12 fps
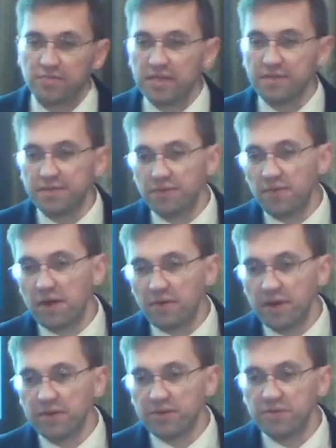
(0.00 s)
well, if you walk
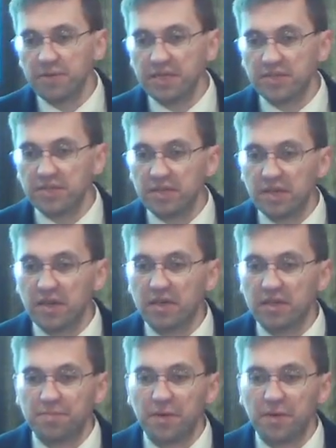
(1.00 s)
around too much in the dark,